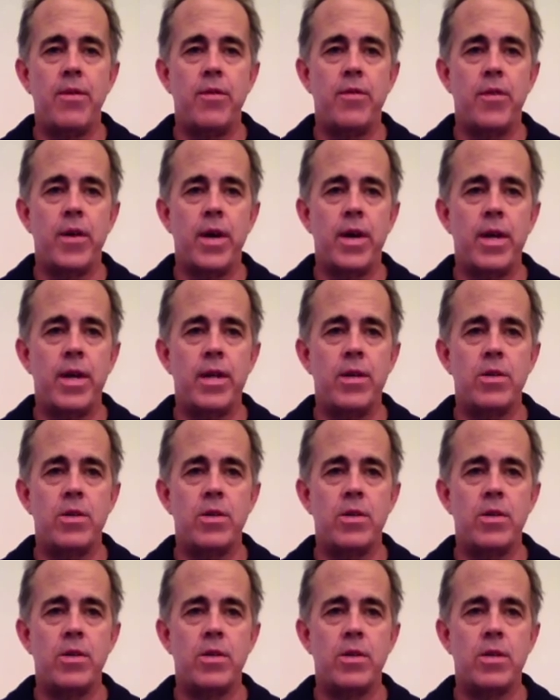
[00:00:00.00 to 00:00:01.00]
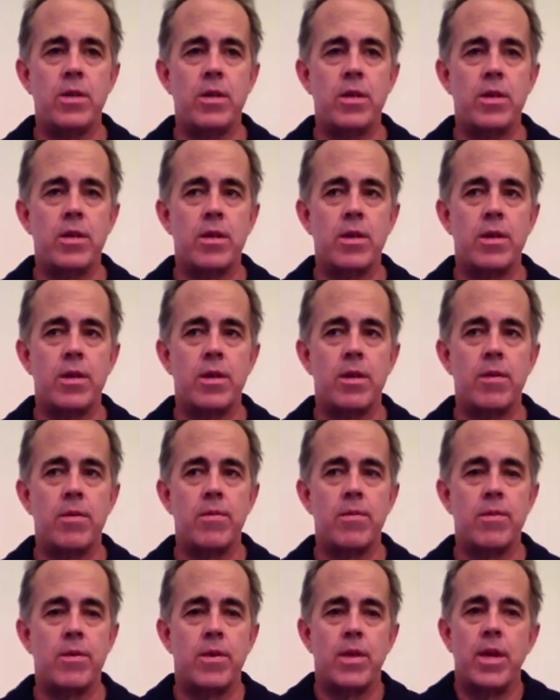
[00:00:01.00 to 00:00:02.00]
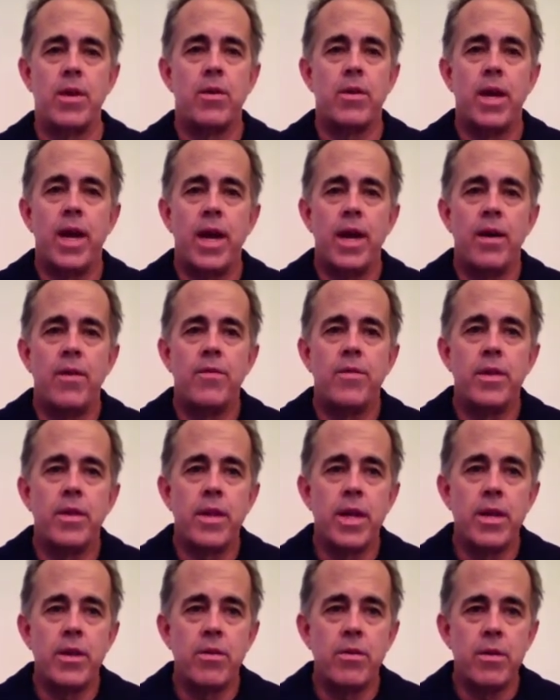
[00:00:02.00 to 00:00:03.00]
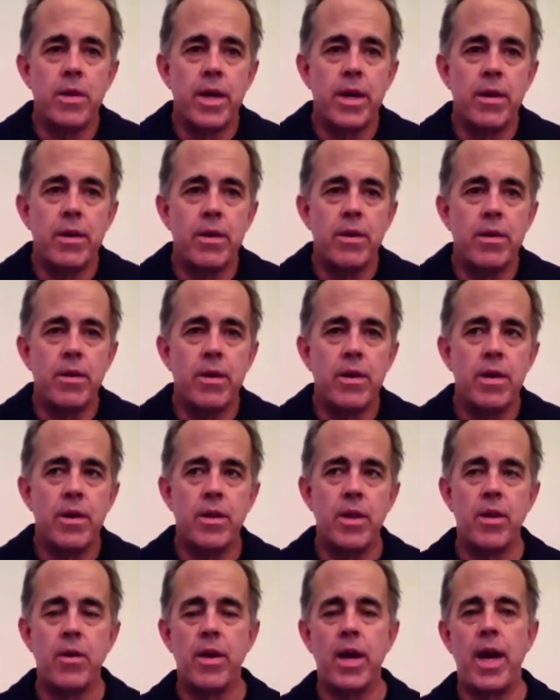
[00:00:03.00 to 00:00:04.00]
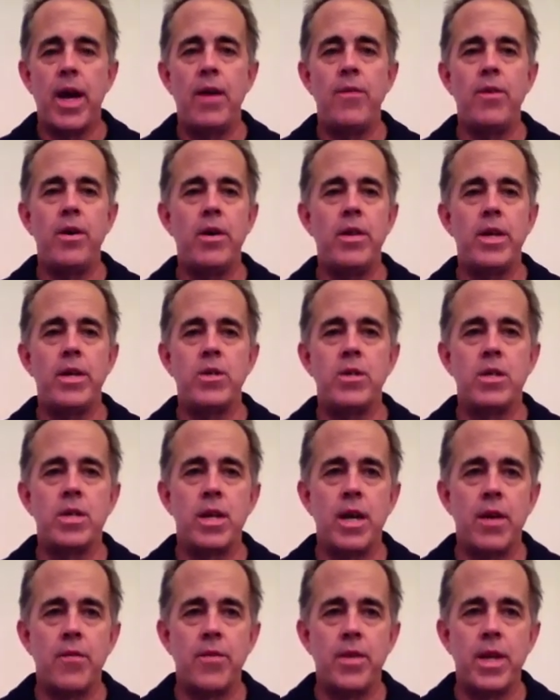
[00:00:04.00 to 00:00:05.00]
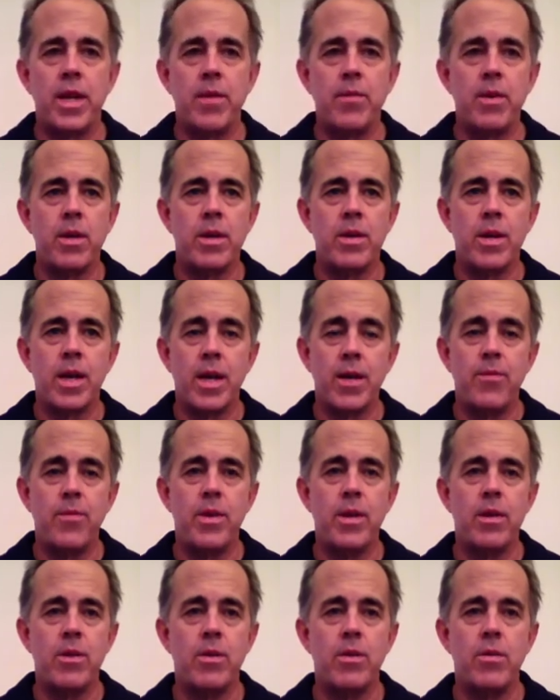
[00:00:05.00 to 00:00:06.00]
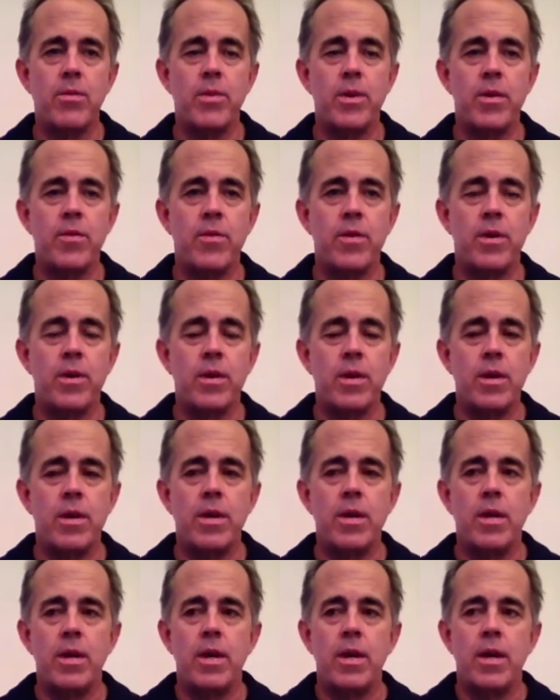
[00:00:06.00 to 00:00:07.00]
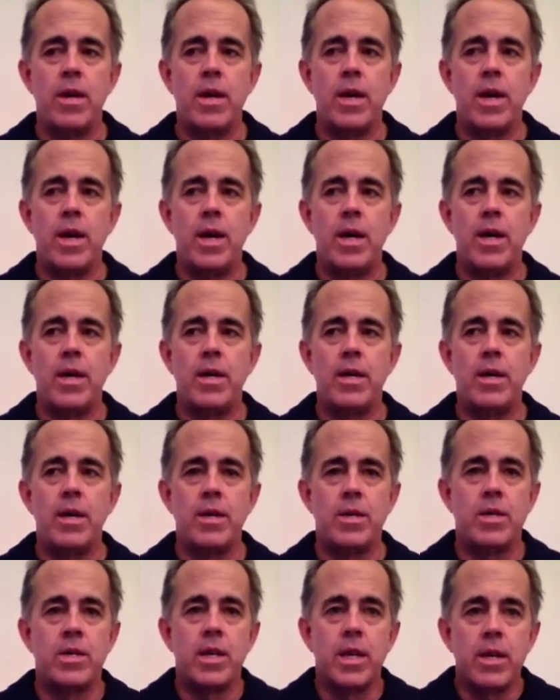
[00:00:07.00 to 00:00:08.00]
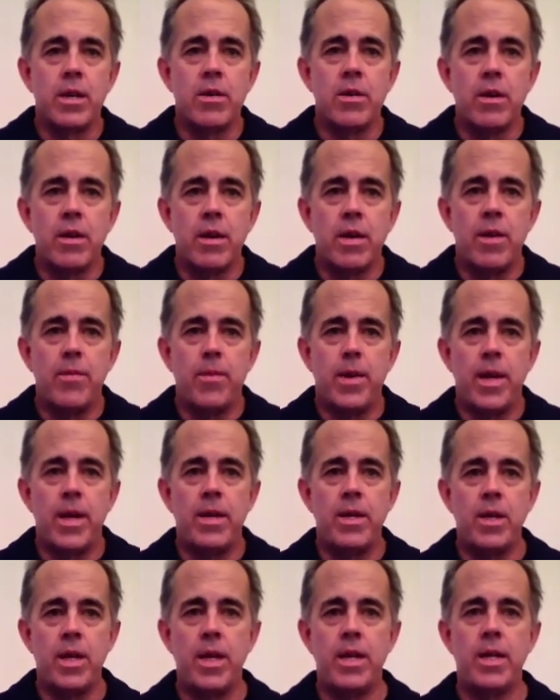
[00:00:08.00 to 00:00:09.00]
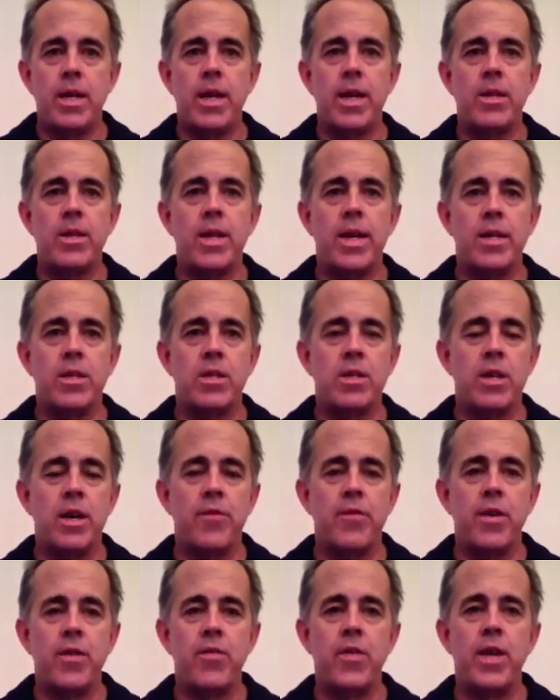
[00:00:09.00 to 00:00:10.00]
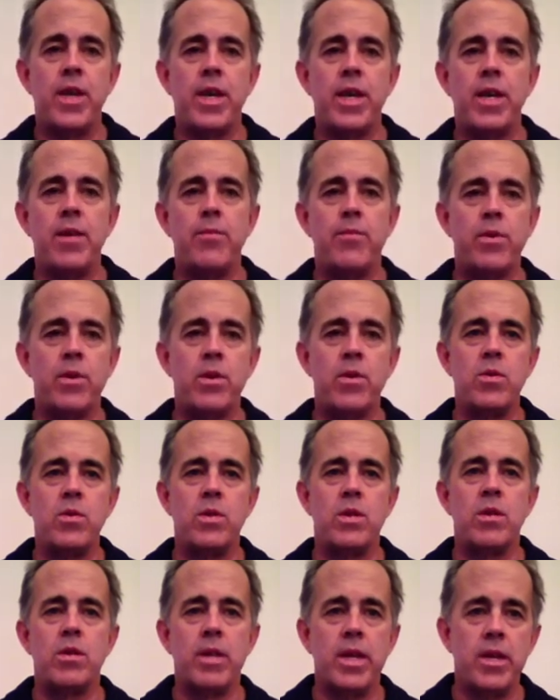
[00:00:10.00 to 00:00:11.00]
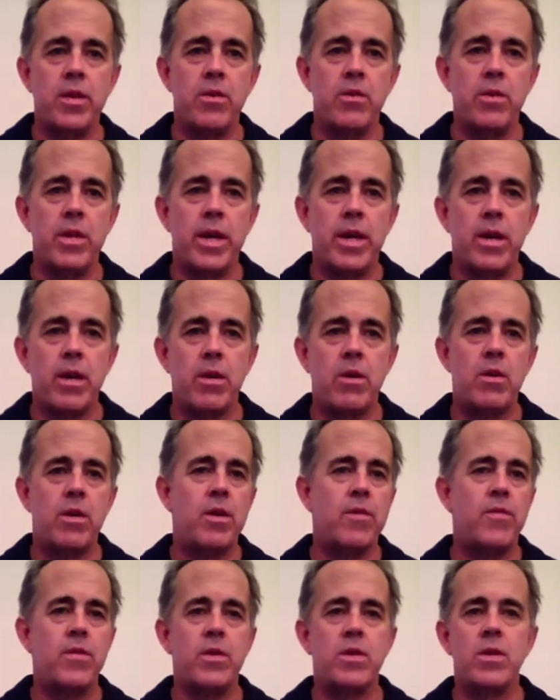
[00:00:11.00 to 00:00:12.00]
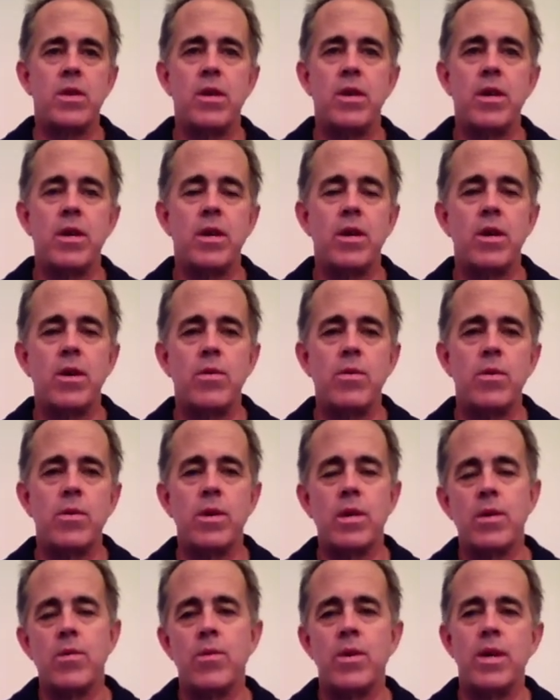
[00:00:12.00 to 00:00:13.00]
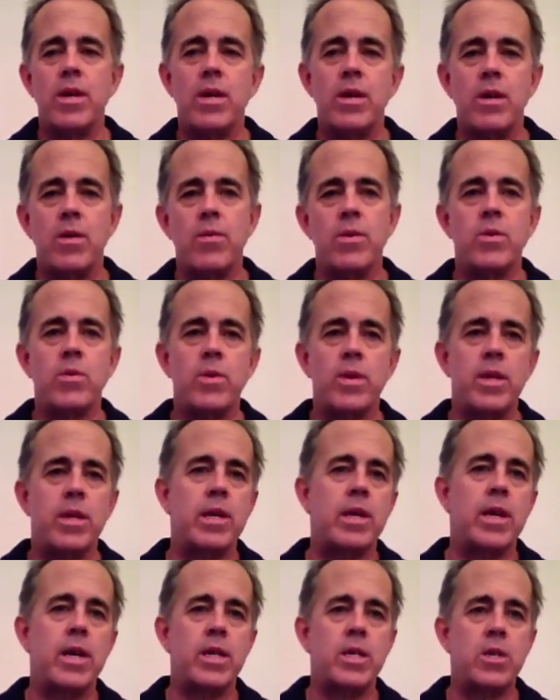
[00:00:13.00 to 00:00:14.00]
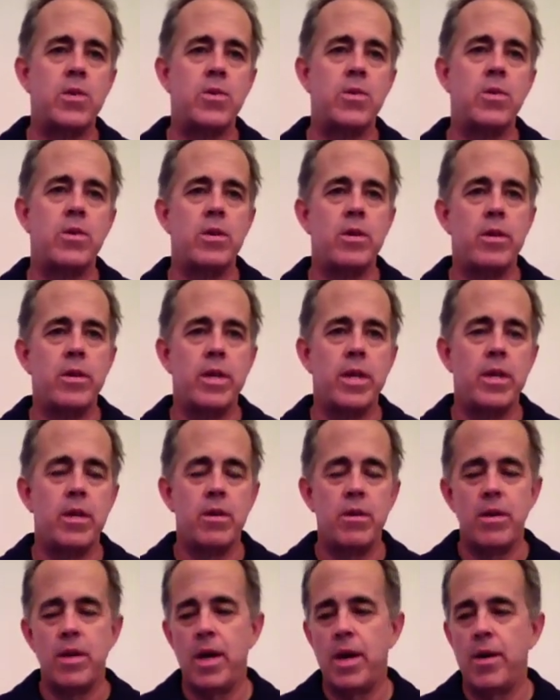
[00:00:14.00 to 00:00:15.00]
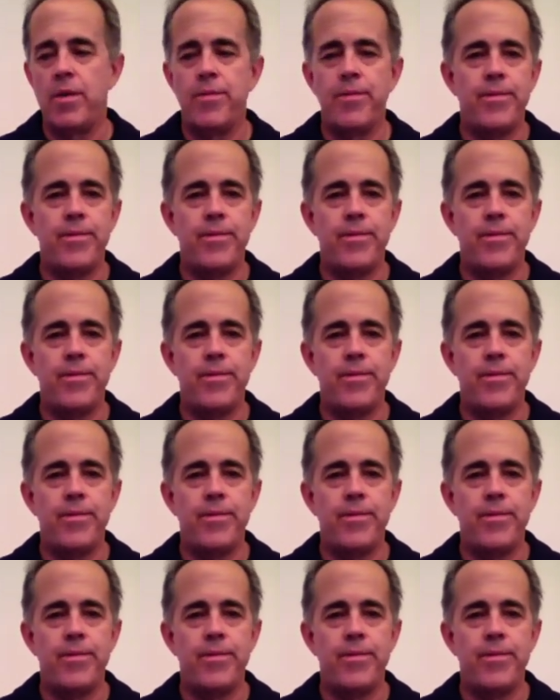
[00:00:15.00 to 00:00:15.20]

the finances, they don't have the lender letter, they don't have all that stuff, then I'm going to kind of be a little bit of a stickler and get that stuff. And if they can't produce a lender letter, if it's all like, oh, we're going to wait, once we get a contract, we're going to a lender. No.